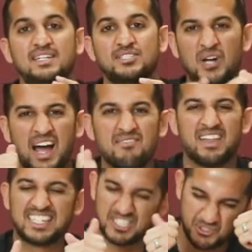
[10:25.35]
Drive.
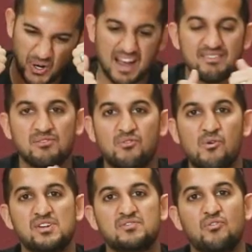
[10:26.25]
That's a driving
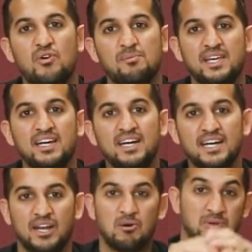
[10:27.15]
force for me,
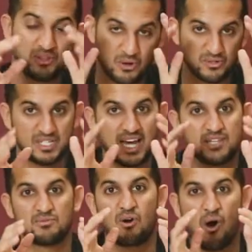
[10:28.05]
you know. But those
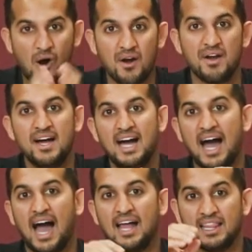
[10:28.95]
days were hard.
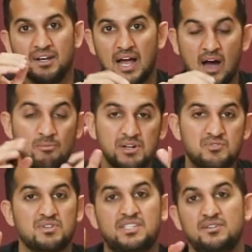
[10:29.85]
How
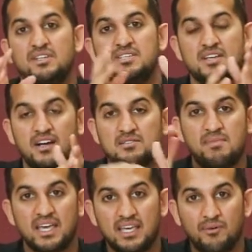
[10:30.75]
much was Silky Socks
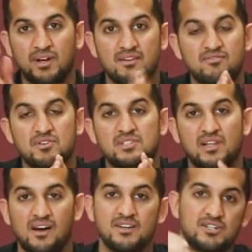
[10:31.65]
making when I first
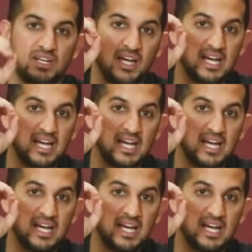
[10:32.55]
launched?